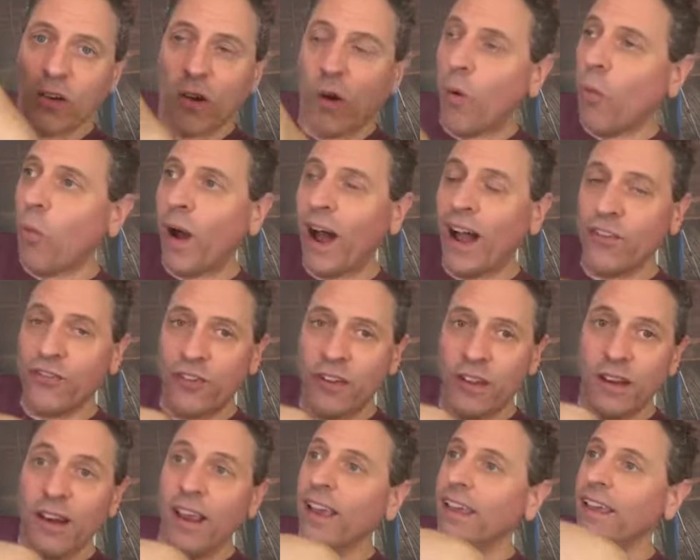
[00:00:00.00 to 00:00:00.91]
Go
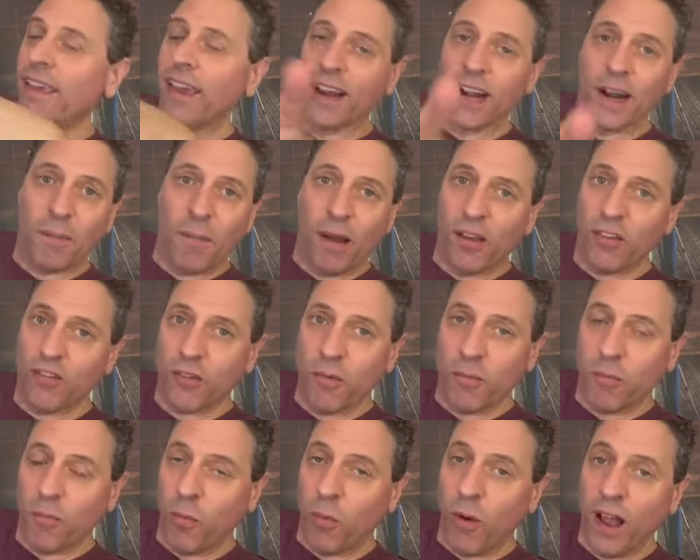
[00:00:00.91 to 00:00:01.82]
watch it. Get on my,
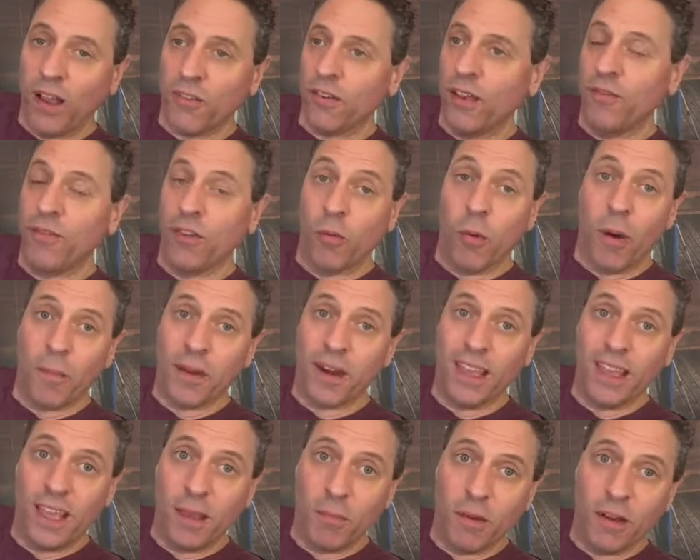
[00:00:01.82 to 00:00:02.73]
if you want
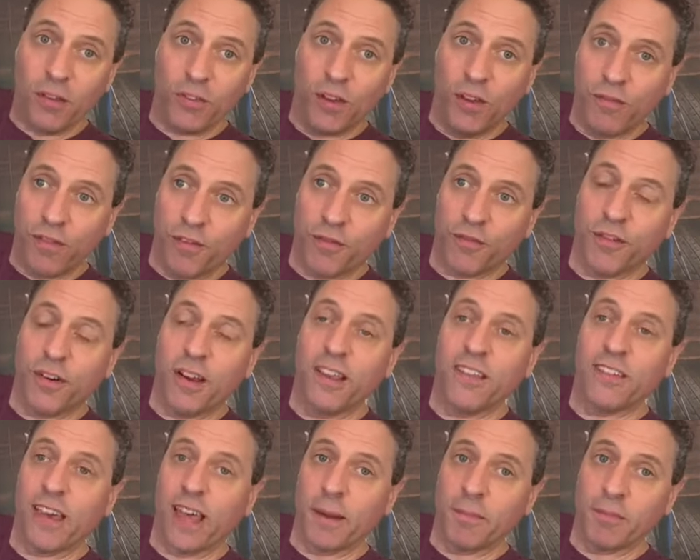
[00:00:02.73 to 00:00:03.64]
me to email to you for
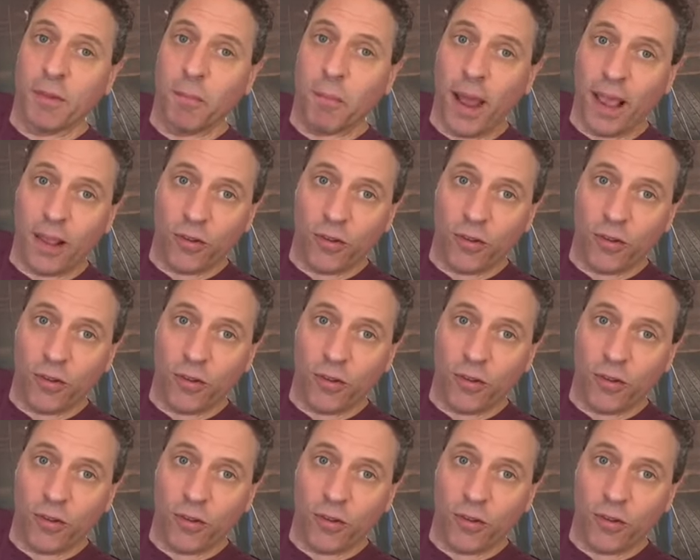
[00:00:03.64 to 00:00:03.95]
free, sign up to